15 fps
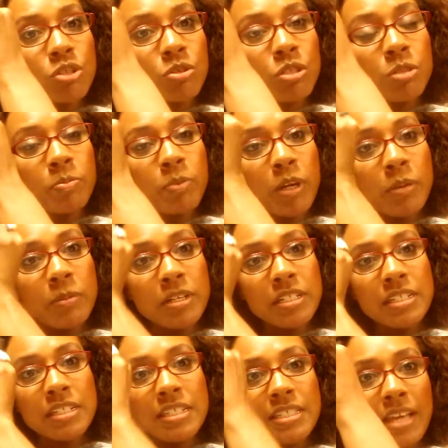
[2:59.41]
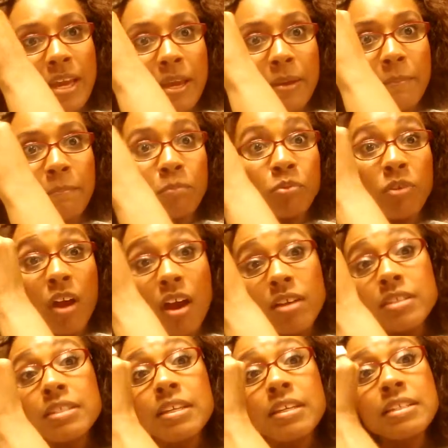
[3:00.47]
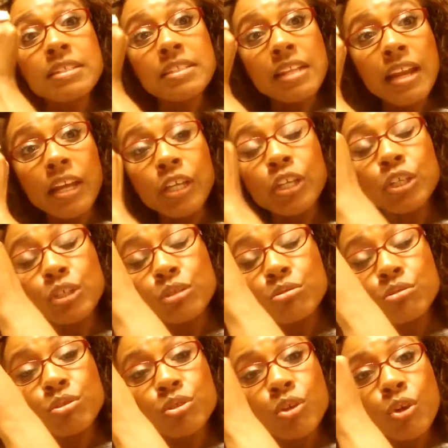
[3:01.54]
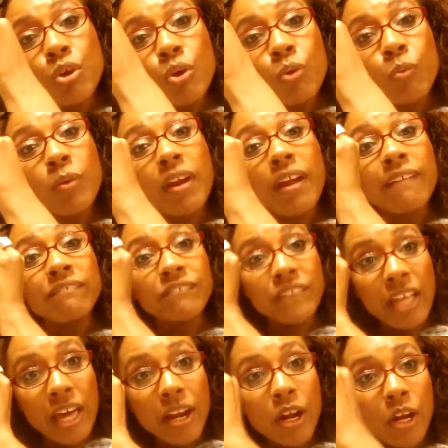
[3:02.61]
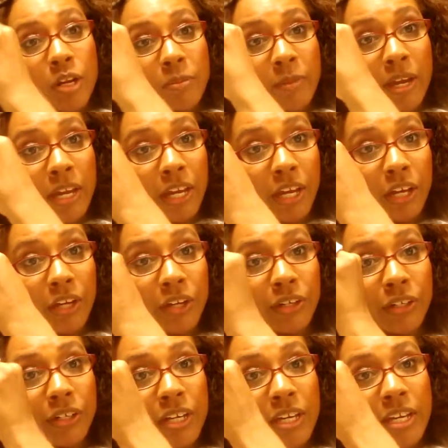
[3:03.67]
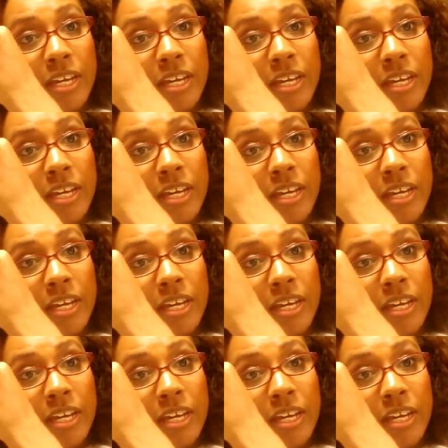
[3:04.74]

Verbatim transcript: So it's pretty much the same process that I use when I flat iron my hair,